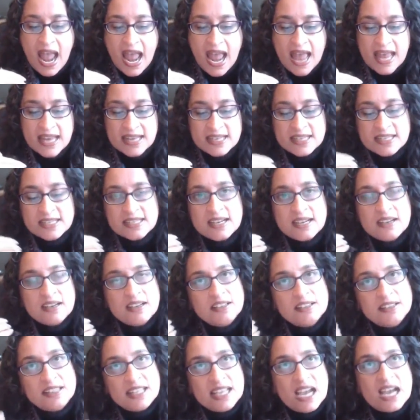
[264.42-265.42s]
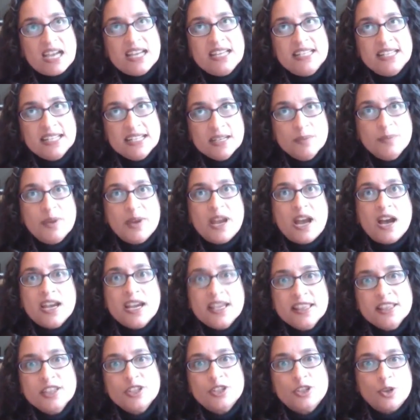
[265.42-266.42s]
And uh, the idea
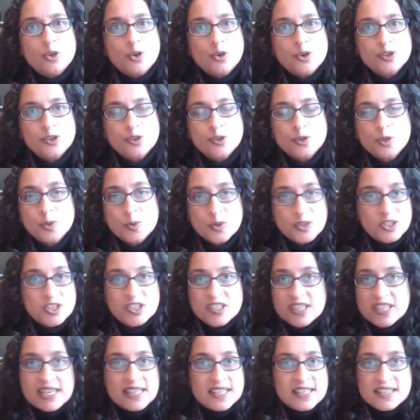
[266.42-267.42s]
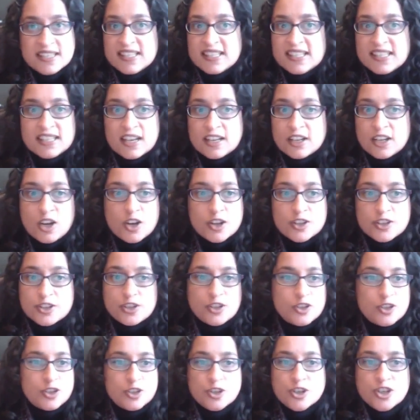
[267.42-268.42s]
behind this lawsuit was to say that this is
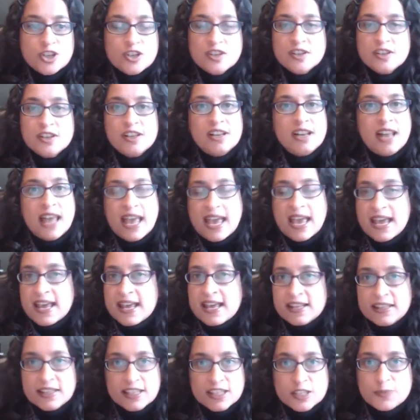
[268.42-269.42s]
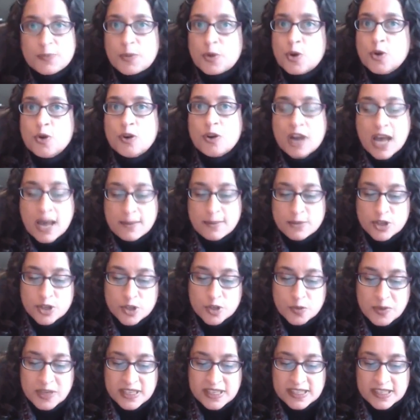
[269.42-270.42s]
unconstitutional and this program
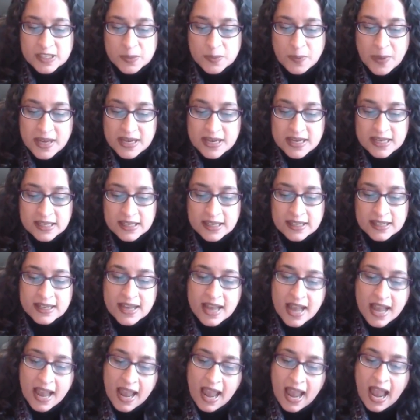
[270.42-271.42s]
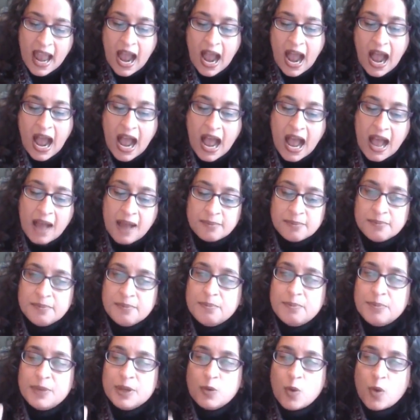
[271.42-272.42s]
should be suspended.
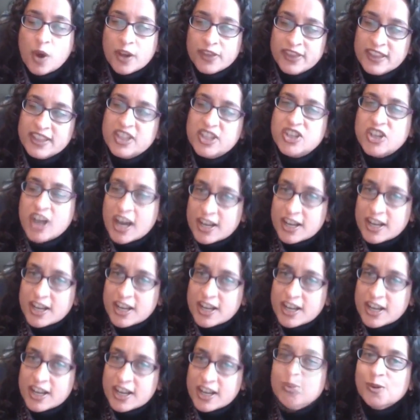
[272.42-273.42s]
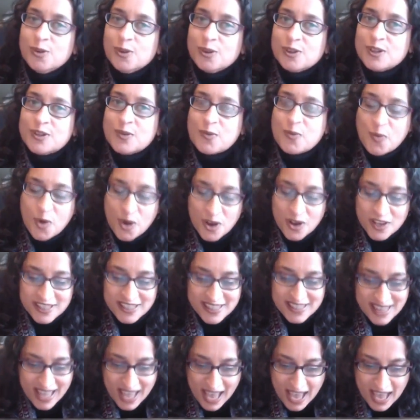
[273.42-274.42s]
Um, but what the judge ruled
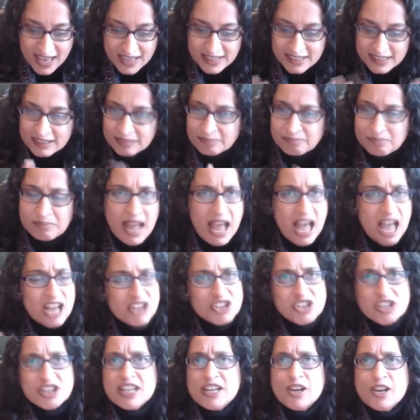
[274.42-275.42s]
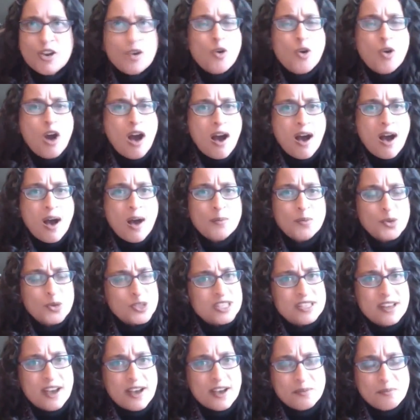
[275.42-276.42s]
was that actually no harm
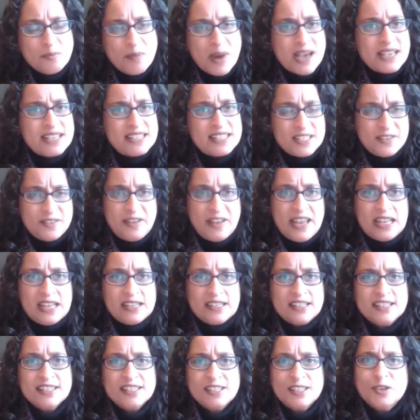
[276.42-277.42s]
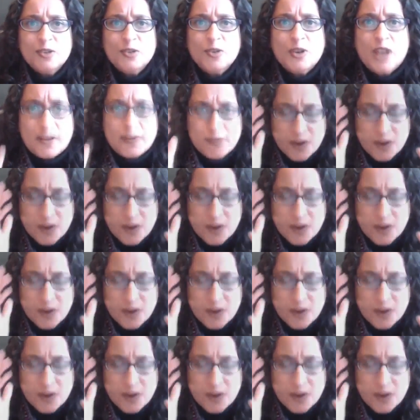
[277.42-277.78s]
was done by surveillance, you know,